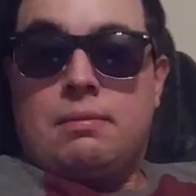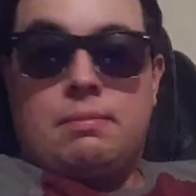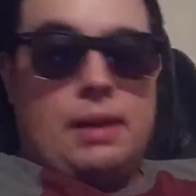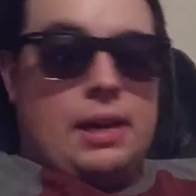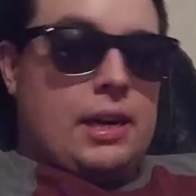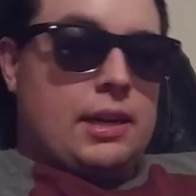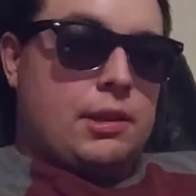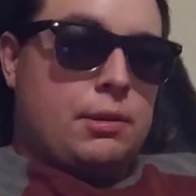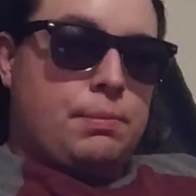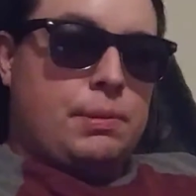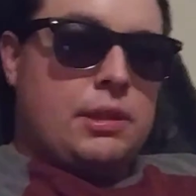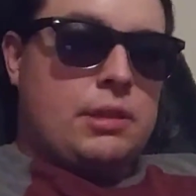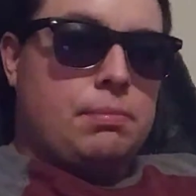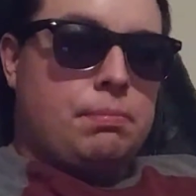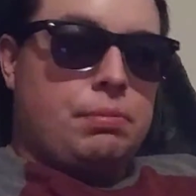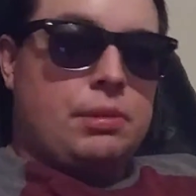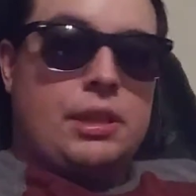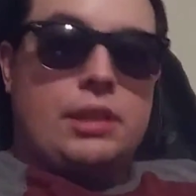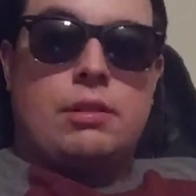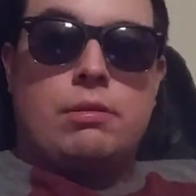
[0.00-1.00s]
And I could be
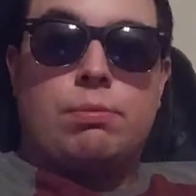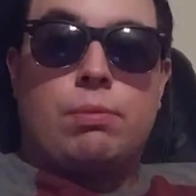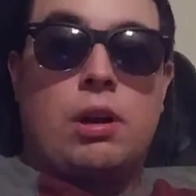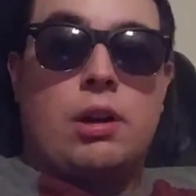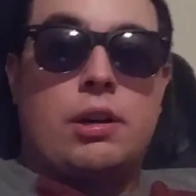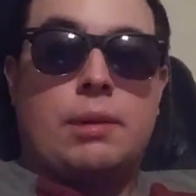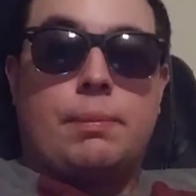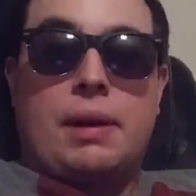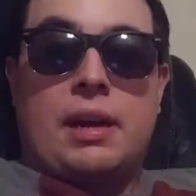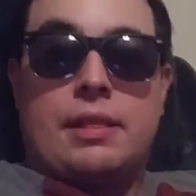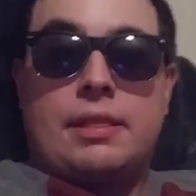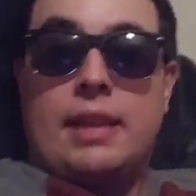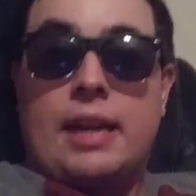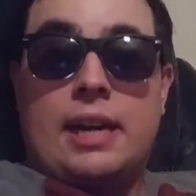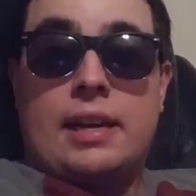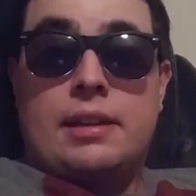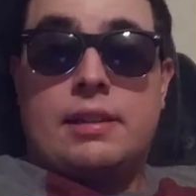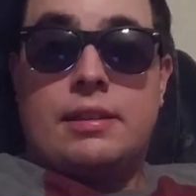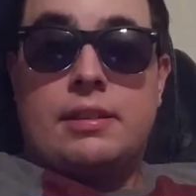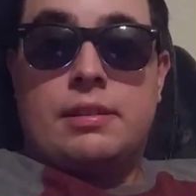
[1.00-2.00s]
completely wrong about
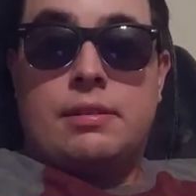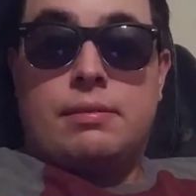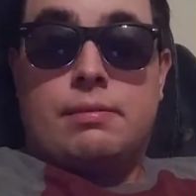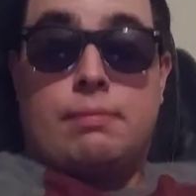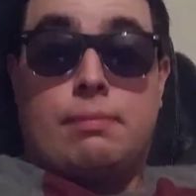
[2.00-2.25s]
that.